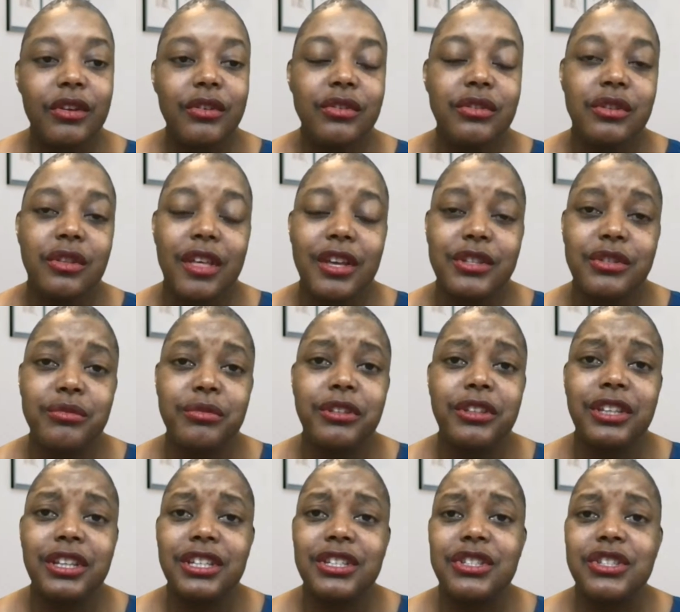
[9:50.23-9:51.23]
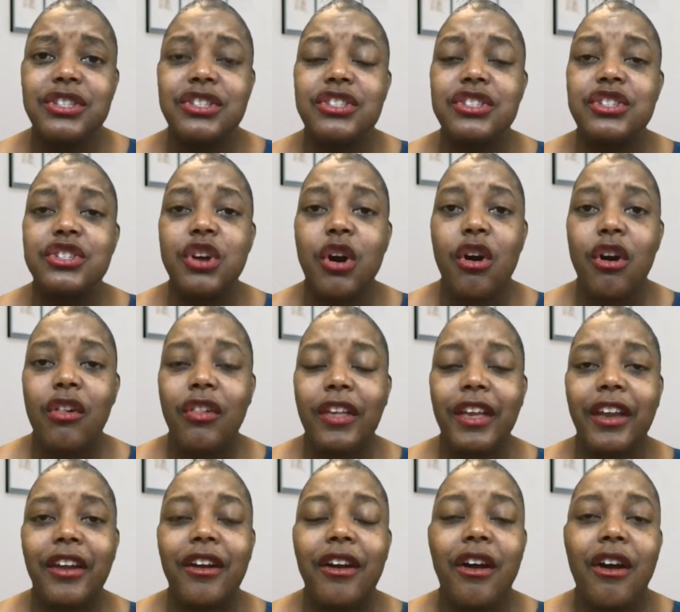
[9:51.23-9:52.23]
So that's really a
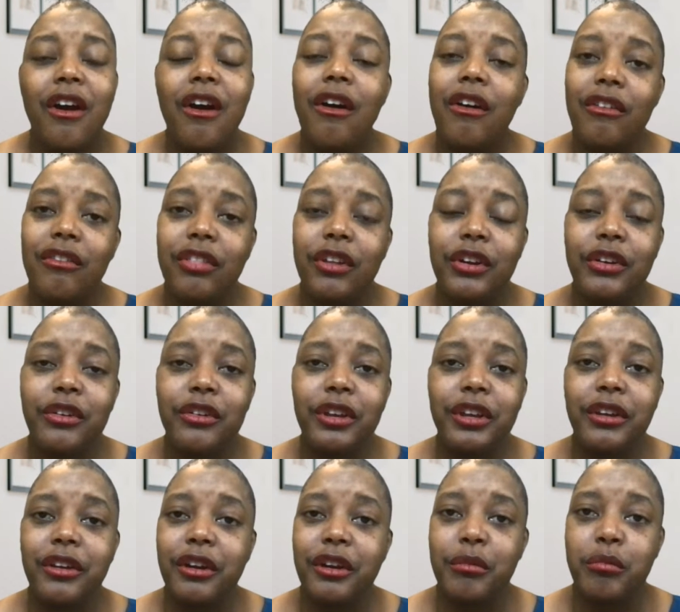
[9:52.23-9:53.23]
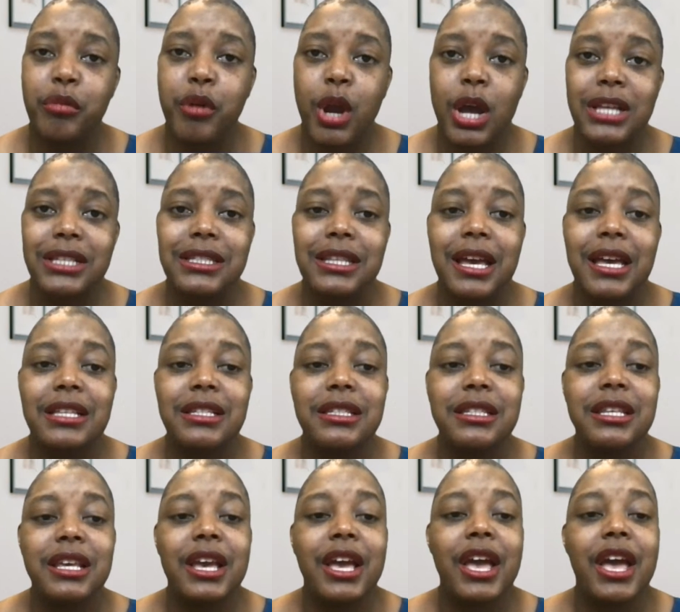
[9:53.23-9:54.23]
stalling of their green card process.